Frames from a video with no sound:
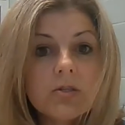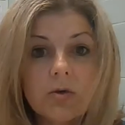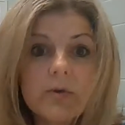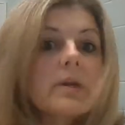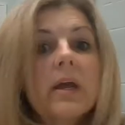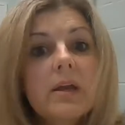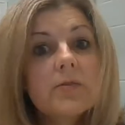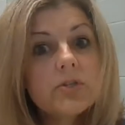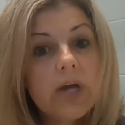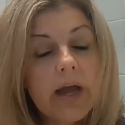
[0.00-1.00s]
So if
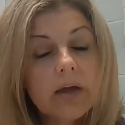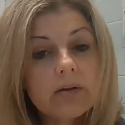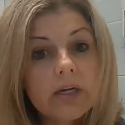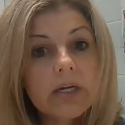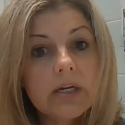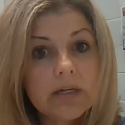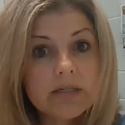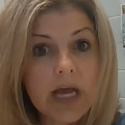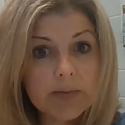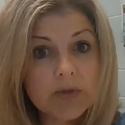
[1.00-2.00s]
a child
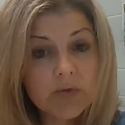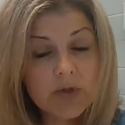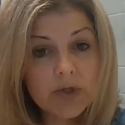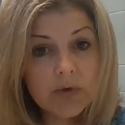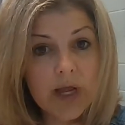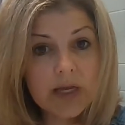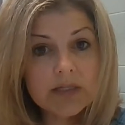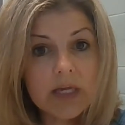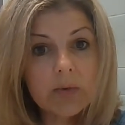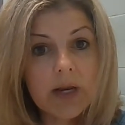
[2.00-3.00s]
is absent for 2
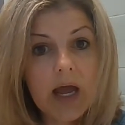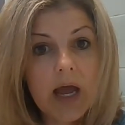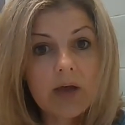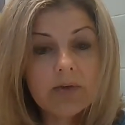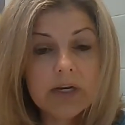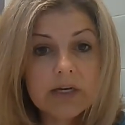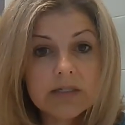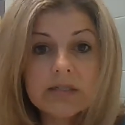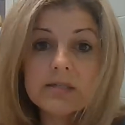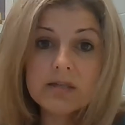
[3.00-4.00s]
days, they would have, in
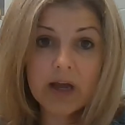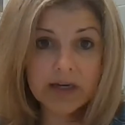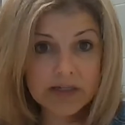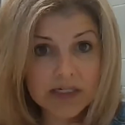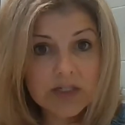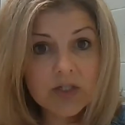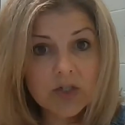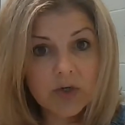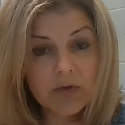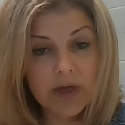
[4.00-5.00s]
essence, 9 days to
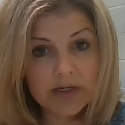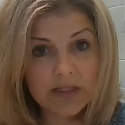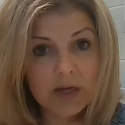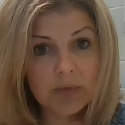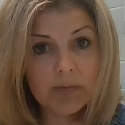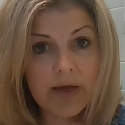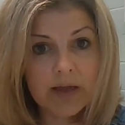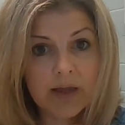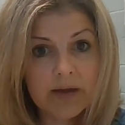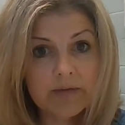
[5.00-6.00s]
turn that assignment
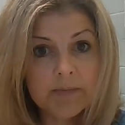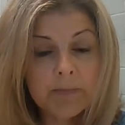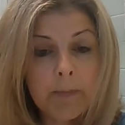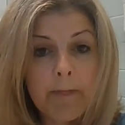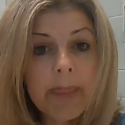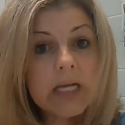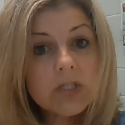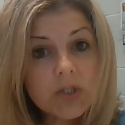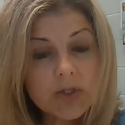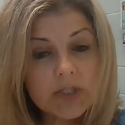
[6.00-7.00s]
back in.
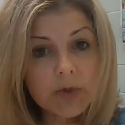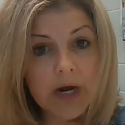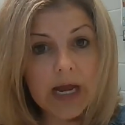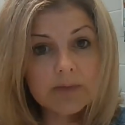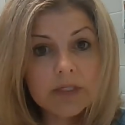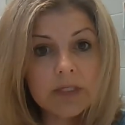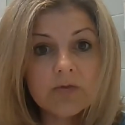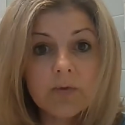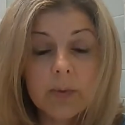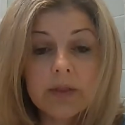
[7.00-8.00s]
Students who are
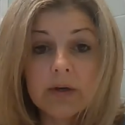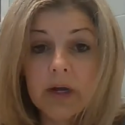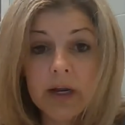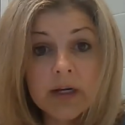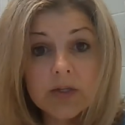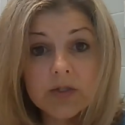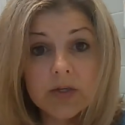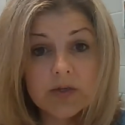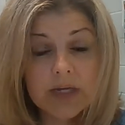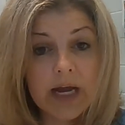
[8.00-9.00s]
absent with an
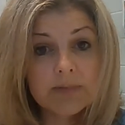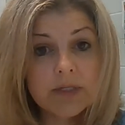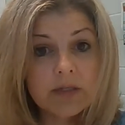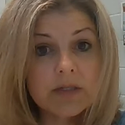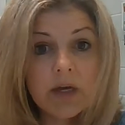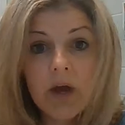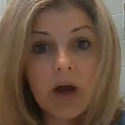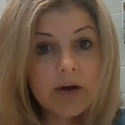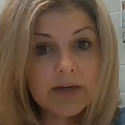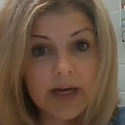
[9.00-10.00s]
unexcused absence
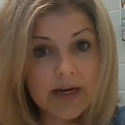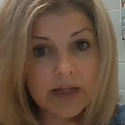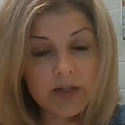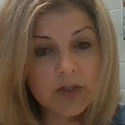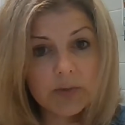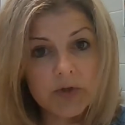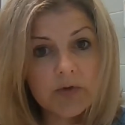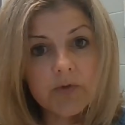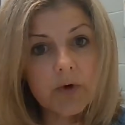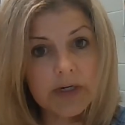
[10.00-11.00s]
are not eligible
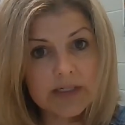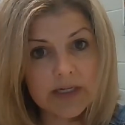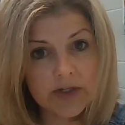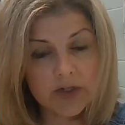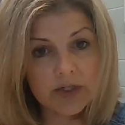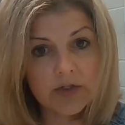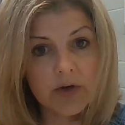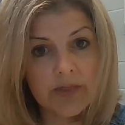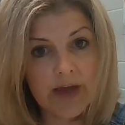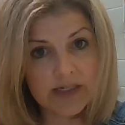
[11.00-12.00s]
for extensions
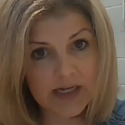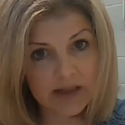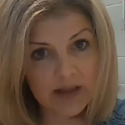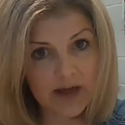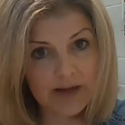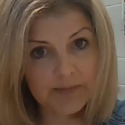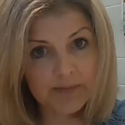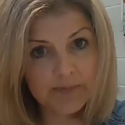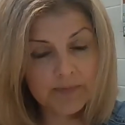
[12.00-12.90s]
on that deadline.